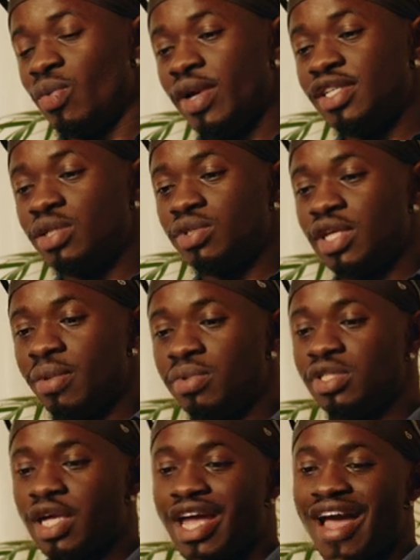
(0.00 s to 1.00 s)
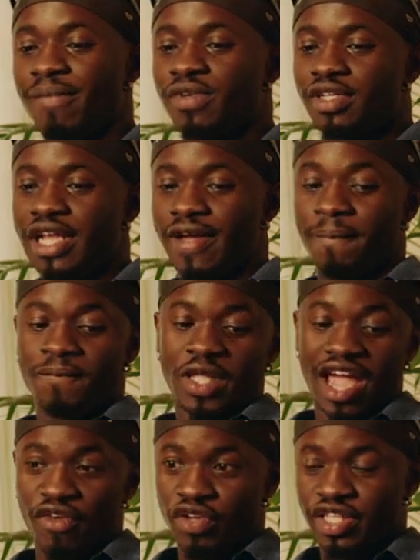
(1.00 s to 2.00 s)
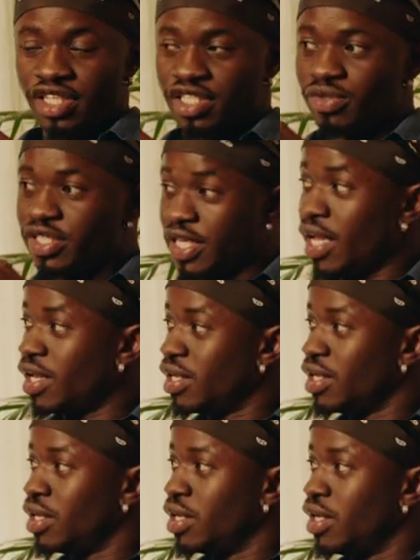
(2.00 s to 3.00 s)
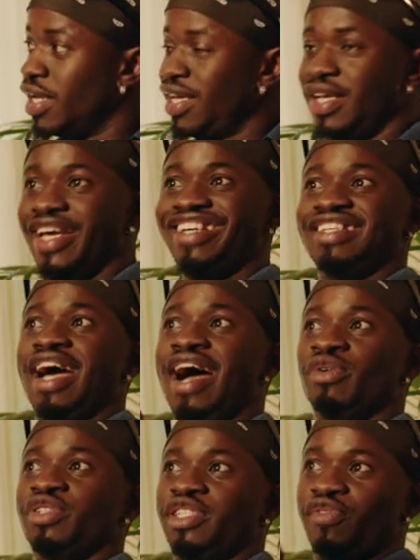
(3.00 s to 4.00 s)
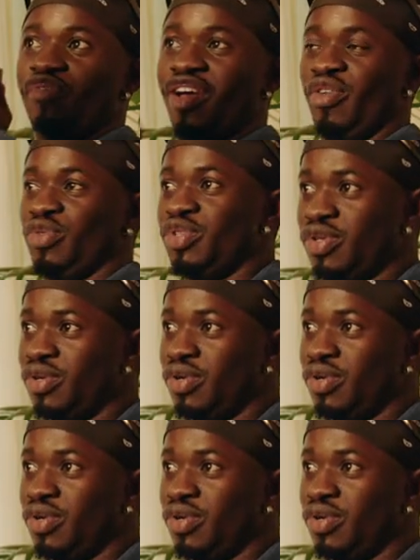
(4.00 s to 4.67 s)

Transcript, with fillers: the way she was able to cap, like, everything she was saying, is how she felt.